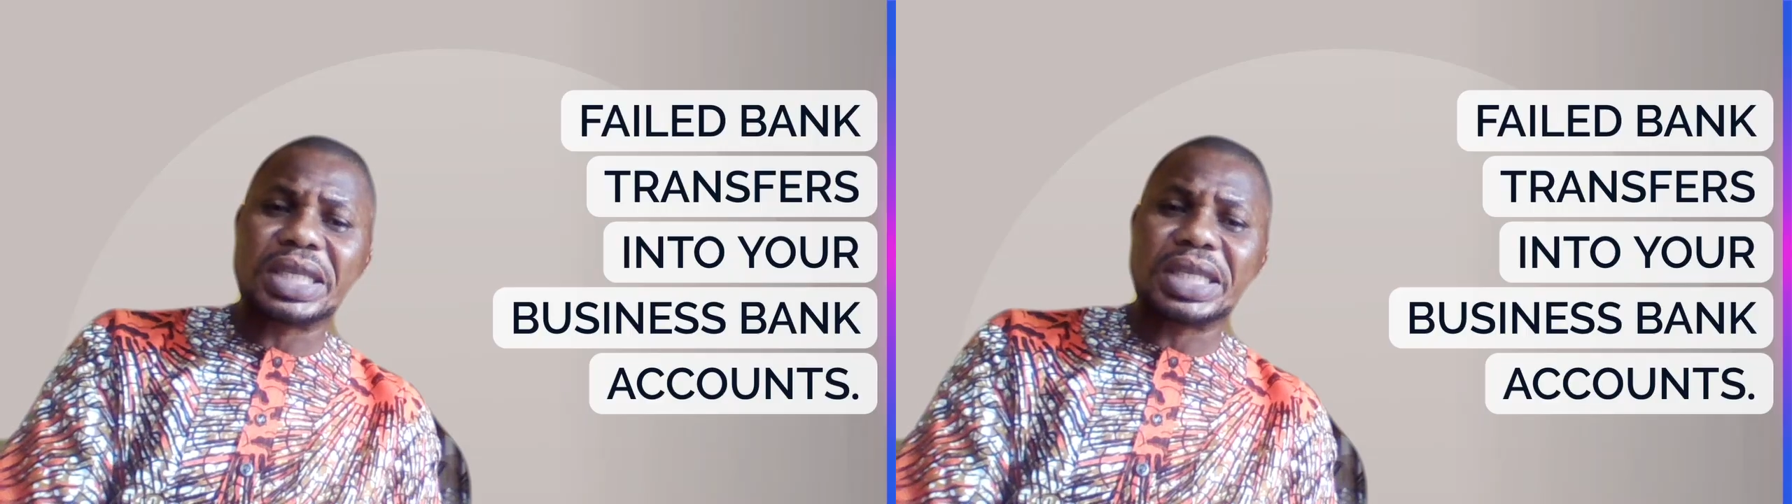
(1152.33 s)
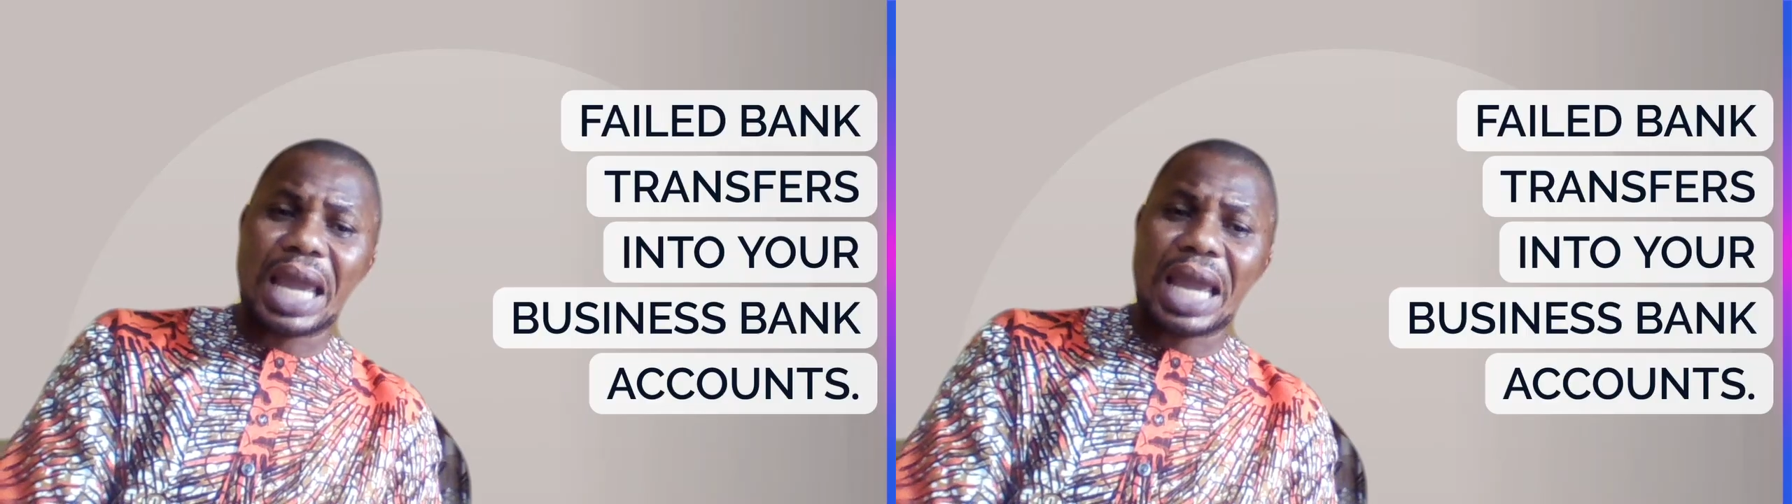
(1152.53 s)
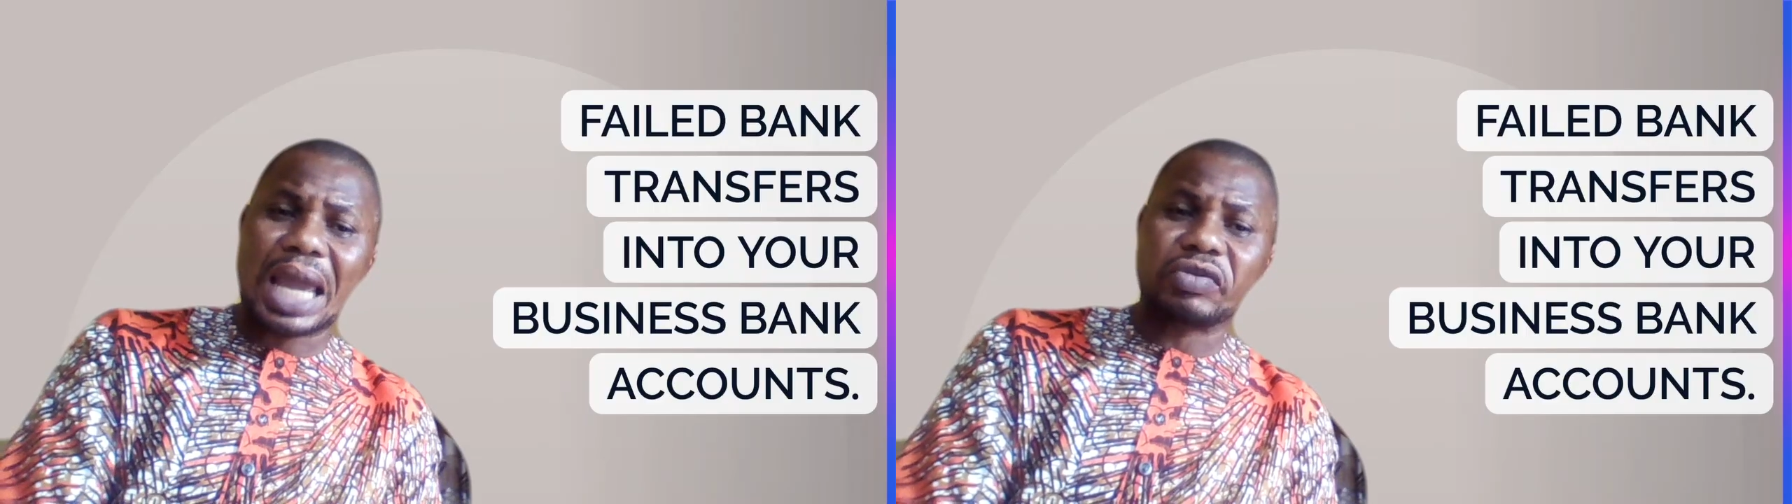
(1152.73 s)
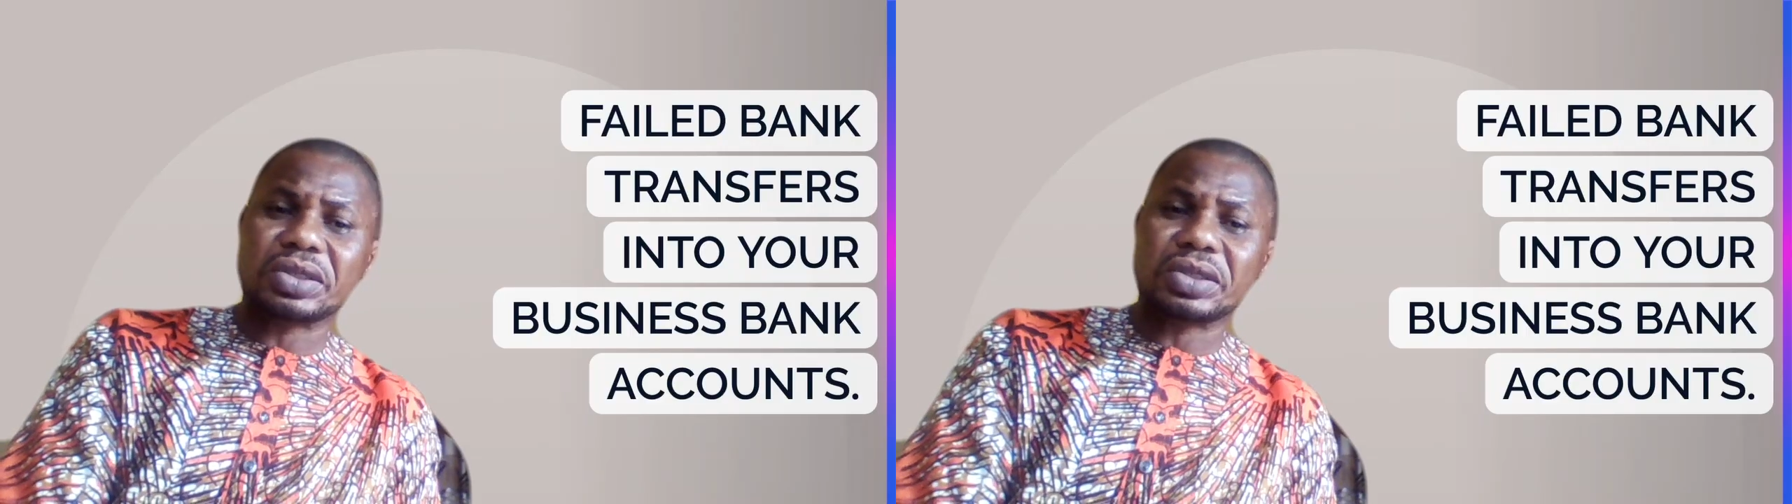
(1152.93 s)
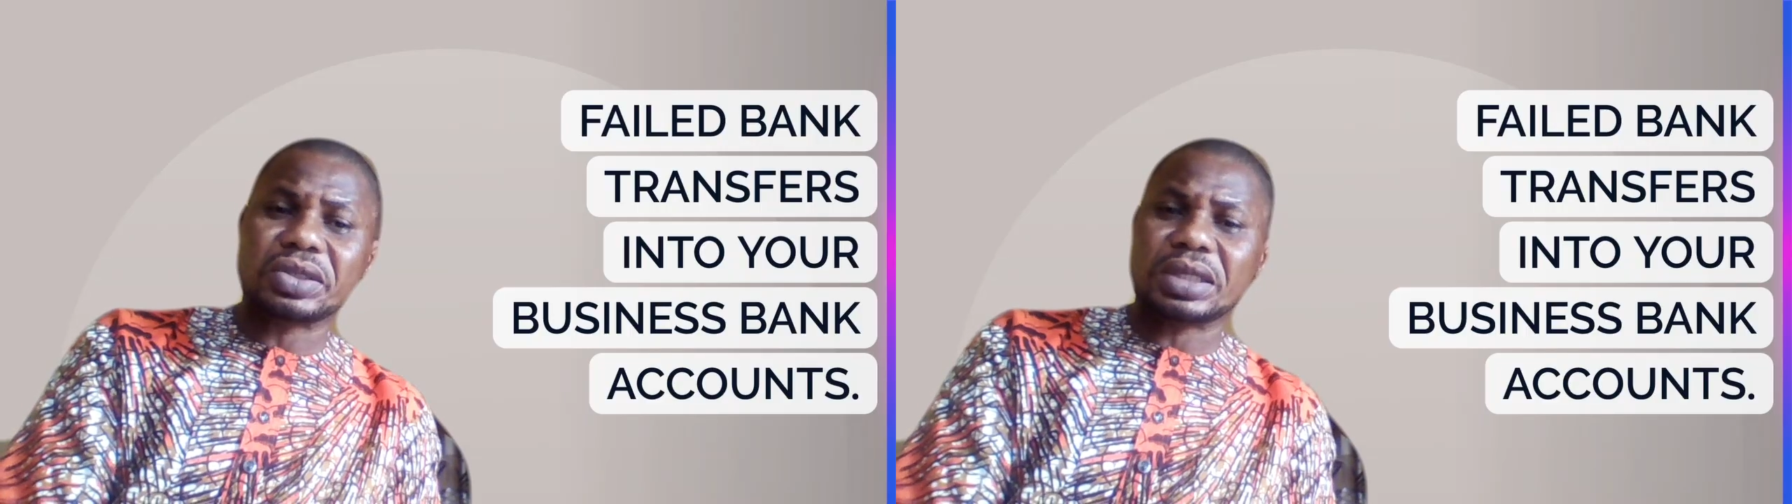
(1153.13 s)
decline
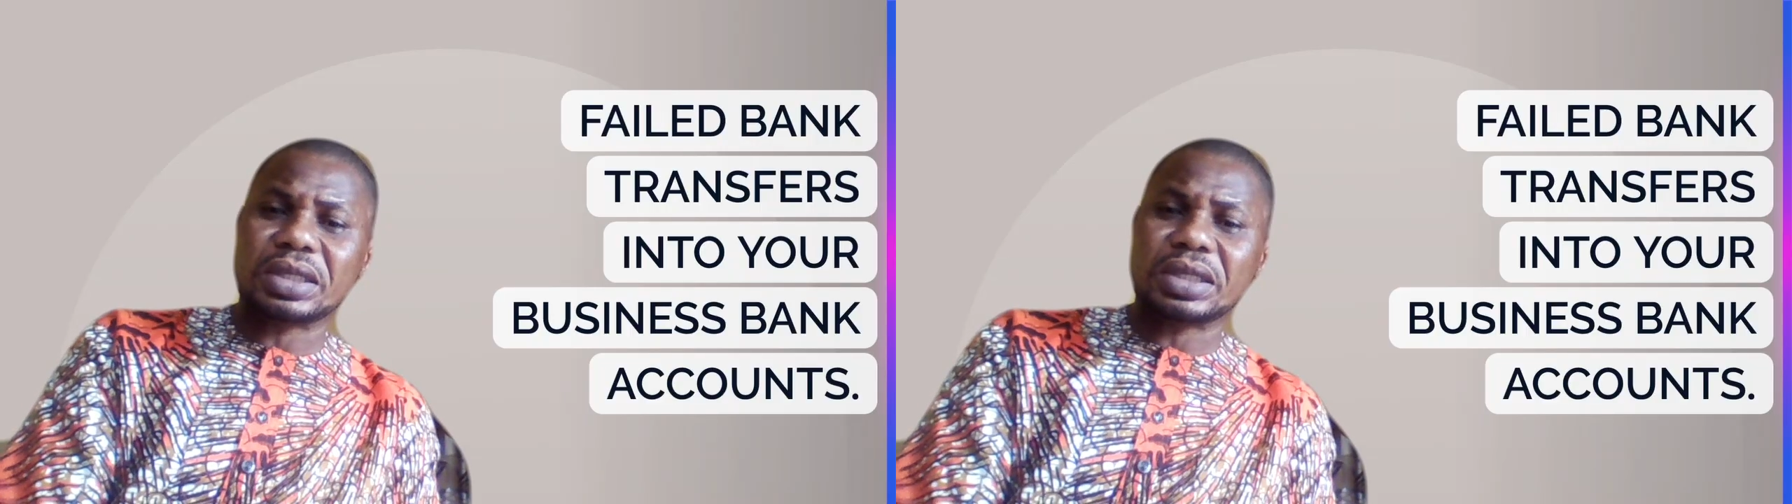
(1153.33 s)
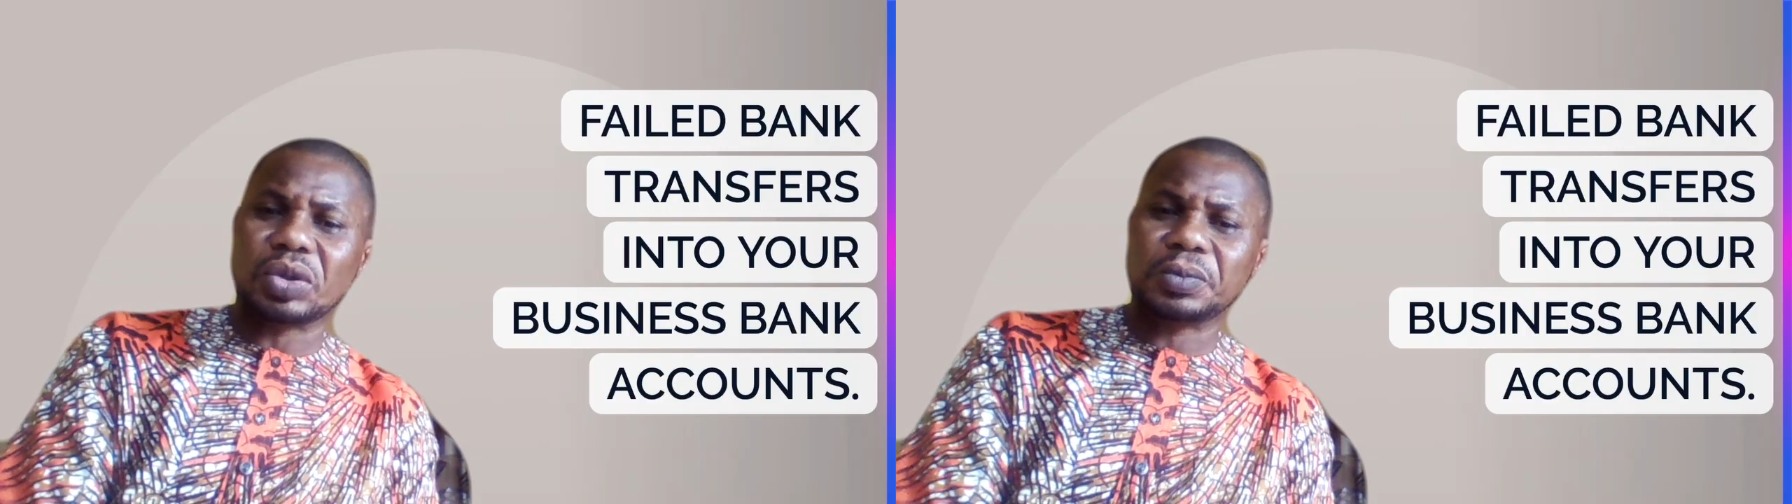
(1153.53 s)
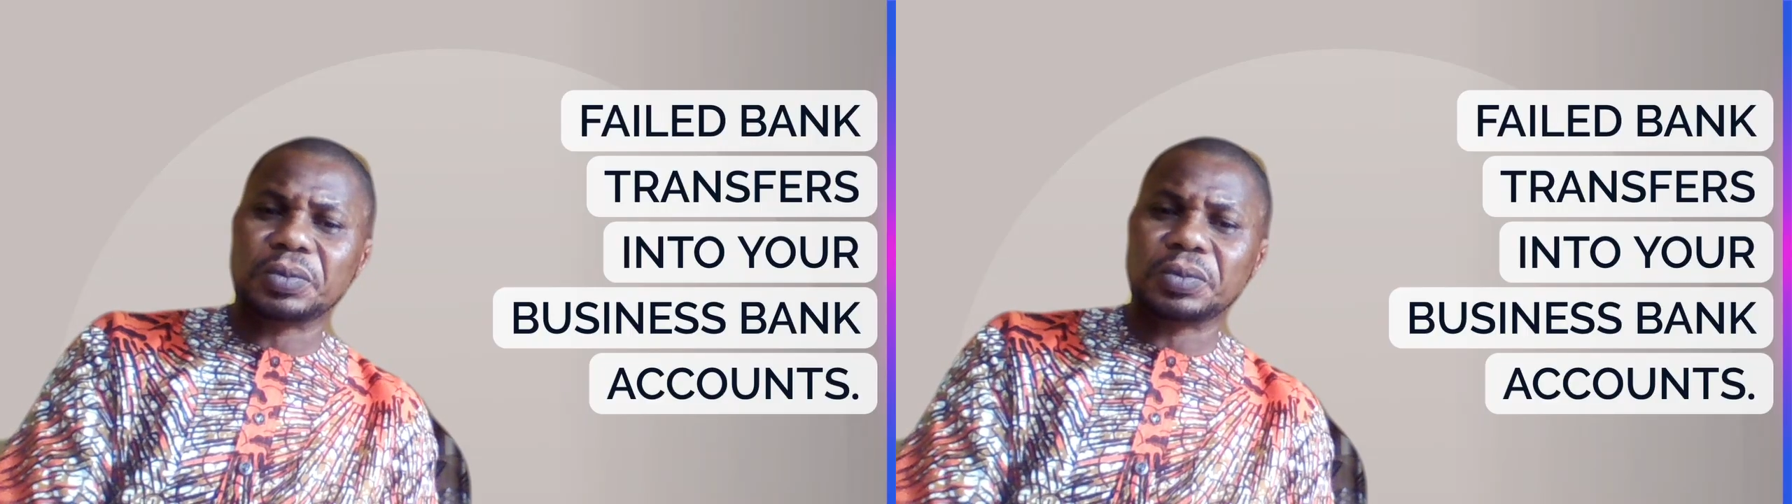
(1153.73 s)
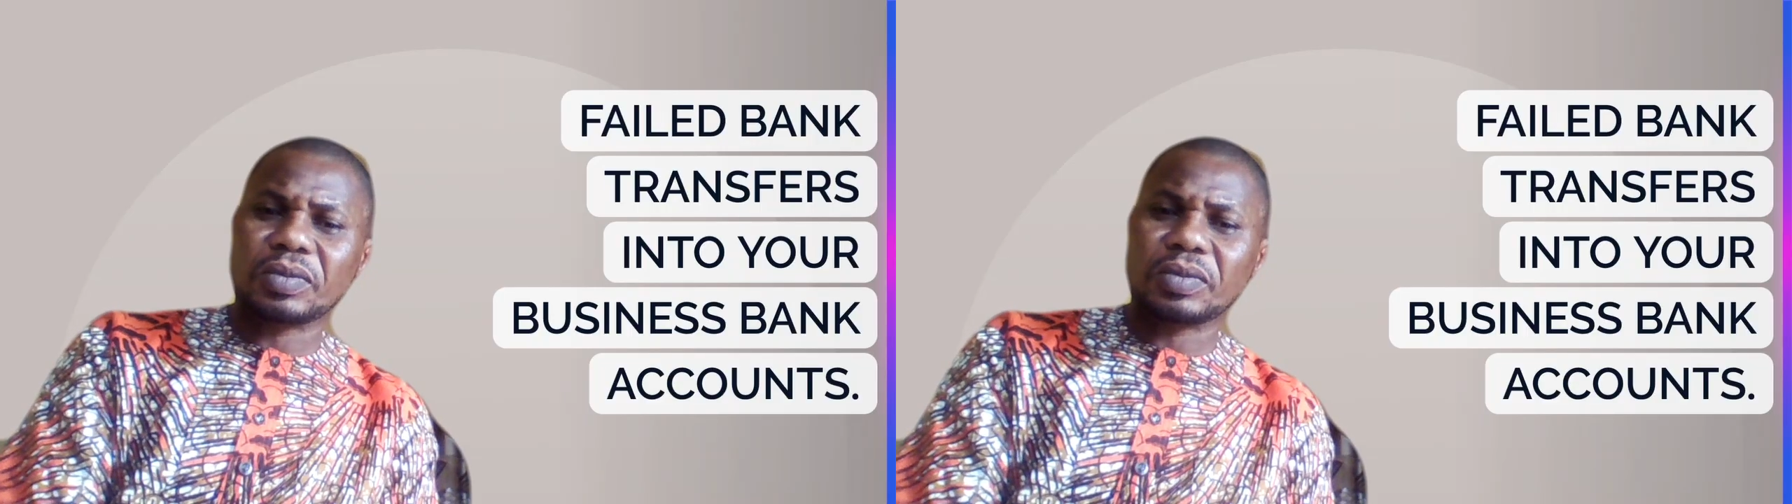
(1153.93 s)
of that transaction.